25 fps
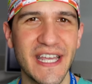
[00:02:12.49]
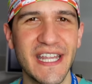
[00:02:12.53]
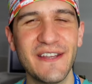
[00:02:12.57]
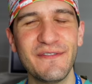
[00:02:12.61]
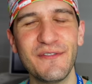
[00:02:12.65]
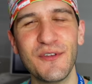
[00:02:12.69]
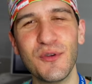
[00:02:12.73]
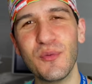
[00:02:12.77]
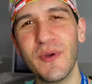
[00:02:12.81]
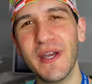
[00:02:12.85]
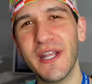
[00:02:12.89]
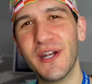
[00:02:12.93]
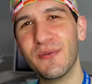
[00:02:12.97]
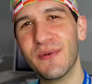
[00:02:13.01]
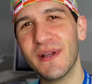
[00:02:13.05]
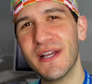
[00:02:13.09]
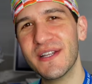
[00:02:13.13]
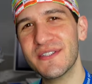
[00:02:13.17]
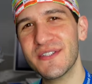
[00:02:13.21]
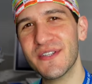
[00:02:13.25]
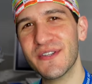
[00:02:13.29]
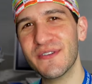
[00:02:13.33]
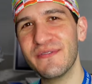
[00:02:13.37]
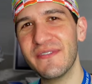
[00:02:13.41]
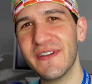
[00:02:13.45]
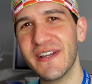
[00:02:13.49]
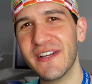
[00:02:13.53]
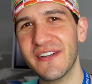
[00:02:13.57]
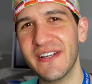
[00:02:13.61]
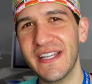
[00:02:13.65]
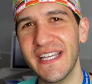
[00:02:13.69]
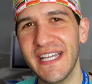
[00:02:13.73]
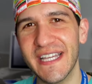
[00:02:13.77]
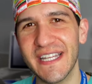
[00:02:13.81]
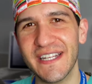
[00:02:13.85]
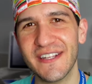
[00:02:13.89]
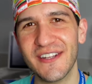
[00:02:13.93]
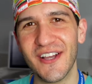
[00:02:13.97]
And if you wait around to the
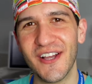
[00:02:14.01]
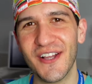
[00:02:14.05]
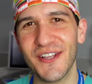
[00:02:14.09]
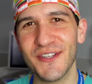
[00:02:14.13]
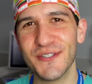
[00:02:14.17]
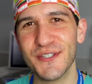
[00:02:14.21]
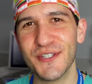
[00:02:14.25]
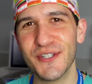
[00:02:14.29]
very end, I'll